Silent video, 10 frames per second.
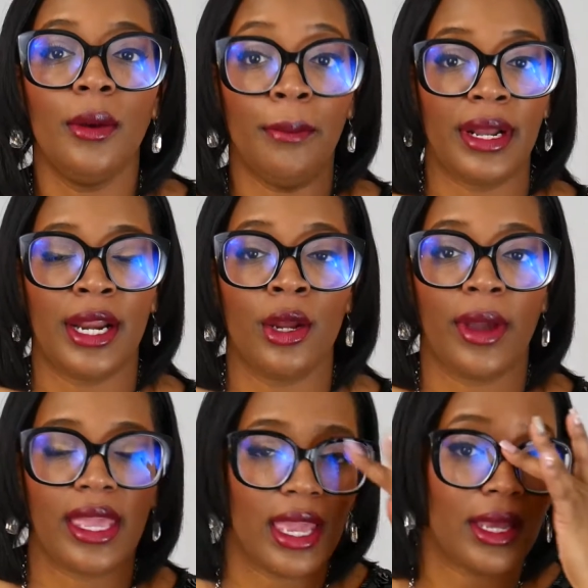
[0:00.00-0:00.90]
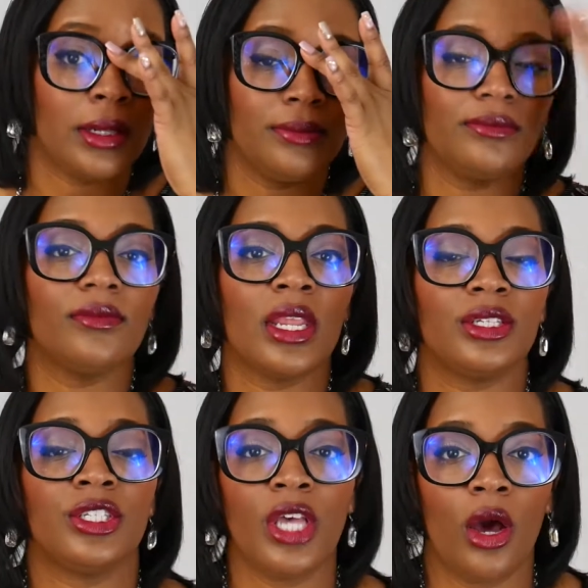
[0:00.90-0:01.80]
But I know I can't.
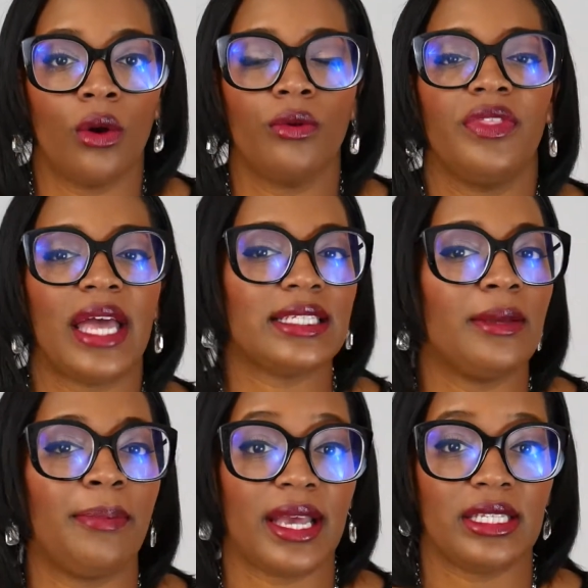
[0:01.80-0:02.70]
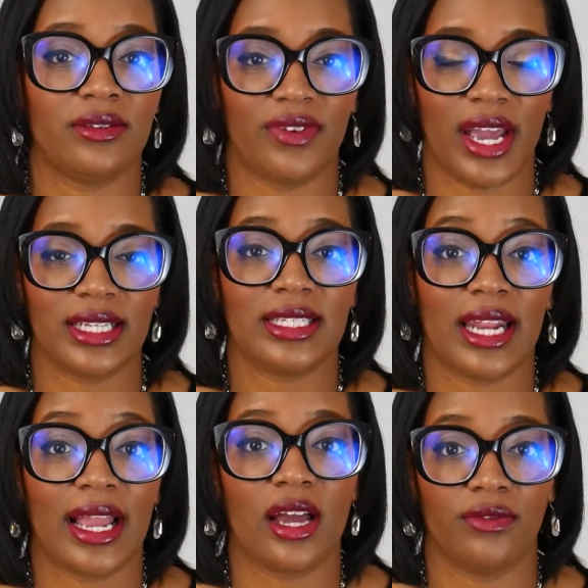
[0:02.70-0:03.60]
So that's the best advice that
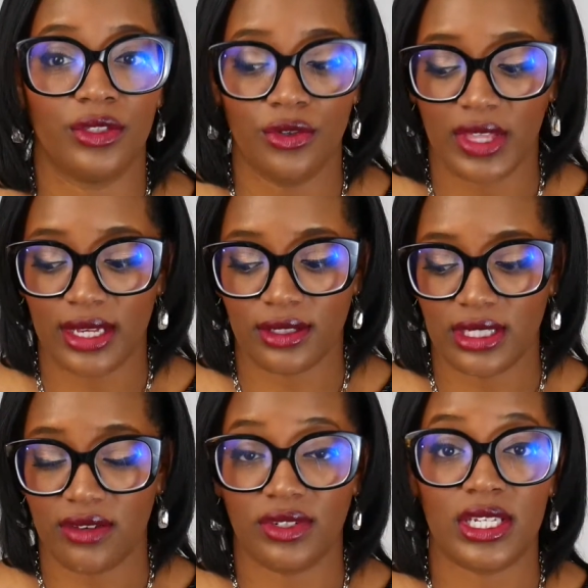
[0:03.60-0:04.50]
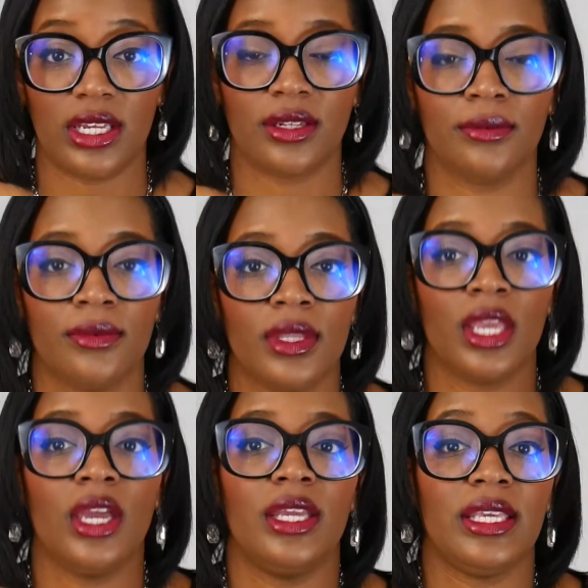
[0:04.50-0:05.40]
I got for 2017.
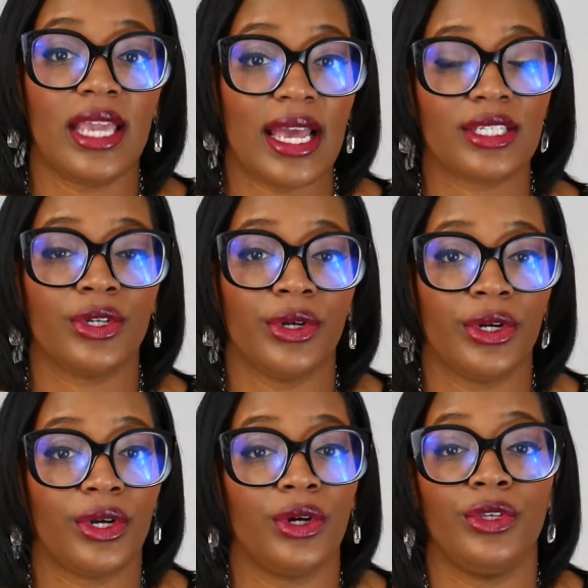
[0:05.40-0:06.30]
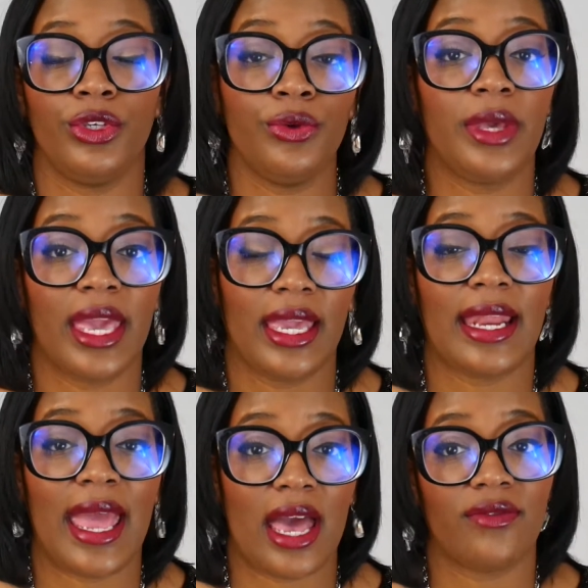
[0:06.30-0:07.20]
Yes, girl, you can
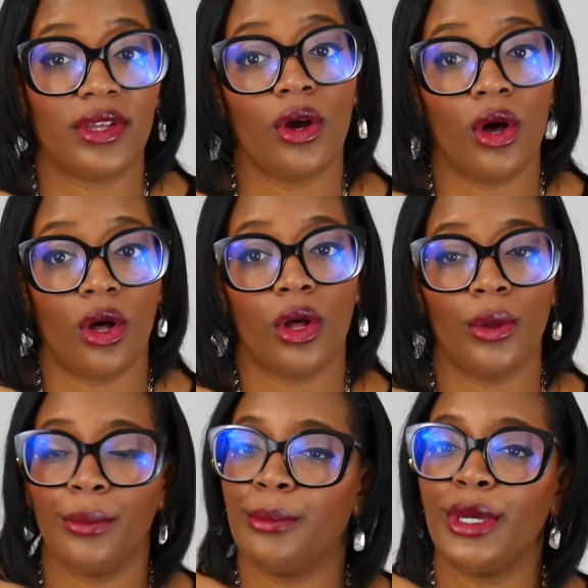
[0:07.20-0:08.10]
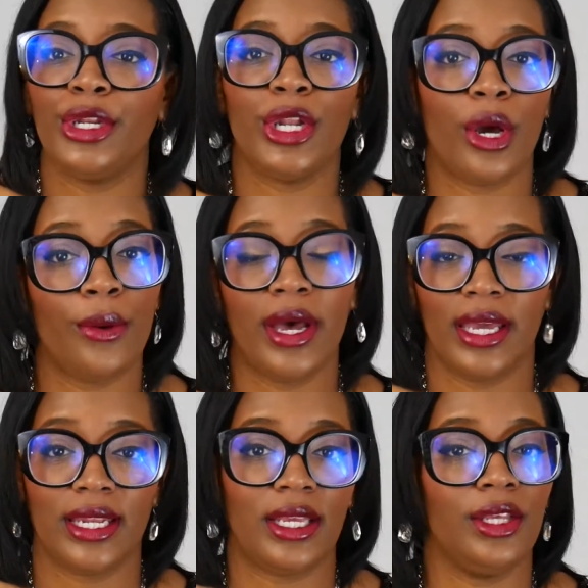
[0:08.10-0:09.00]
have it all. But no,
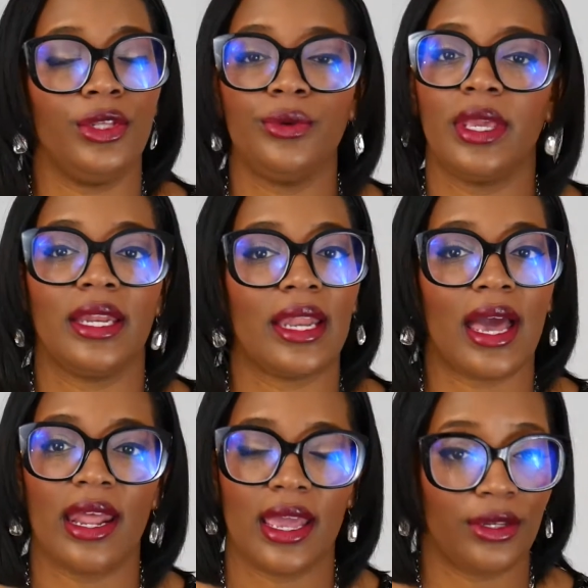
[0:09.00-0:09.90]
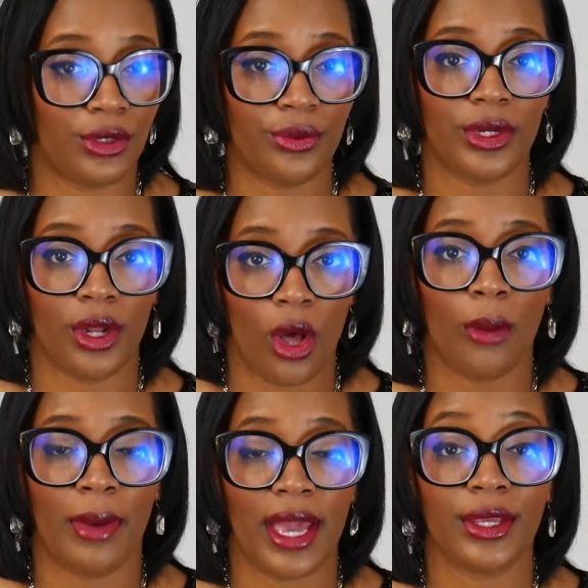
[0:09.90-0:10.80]
honey, you cannot do it
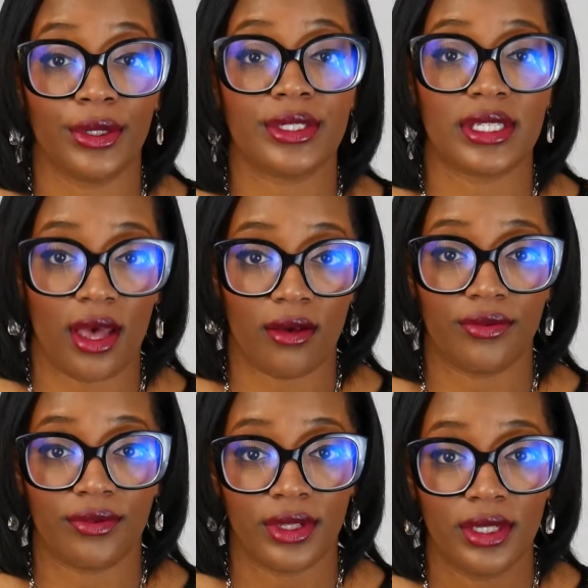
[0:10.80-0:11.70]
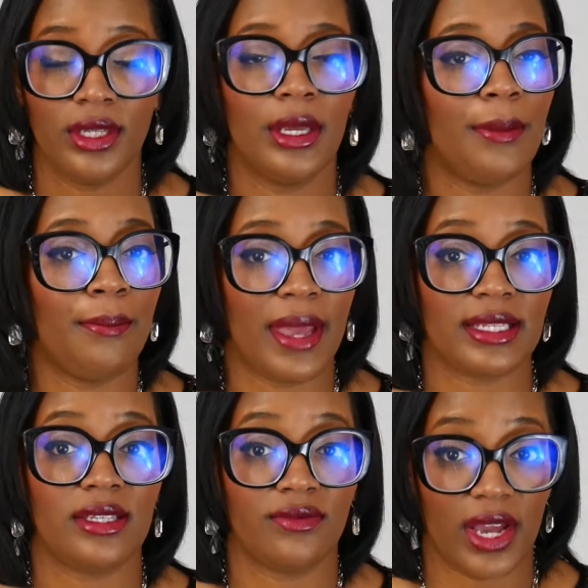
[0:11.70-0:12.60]
all by yourself.
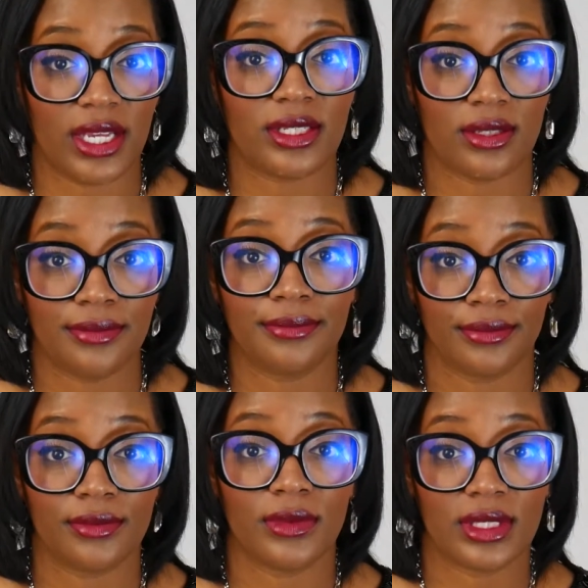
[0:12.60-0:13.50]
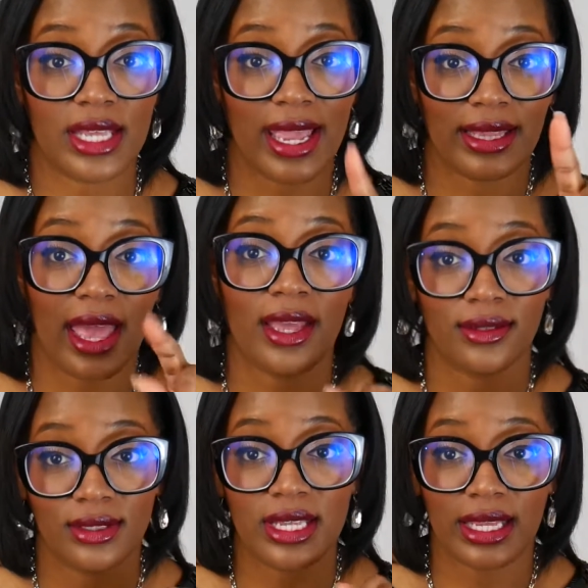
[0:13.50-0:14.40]
Best advice. Take that.
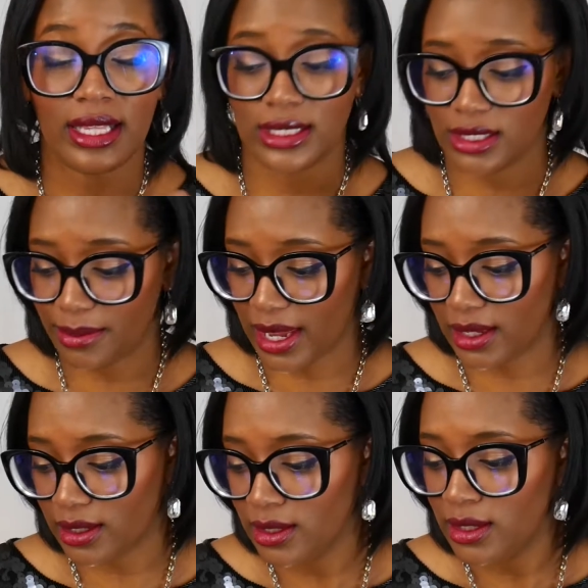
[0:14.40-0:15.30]
Take that to the bank.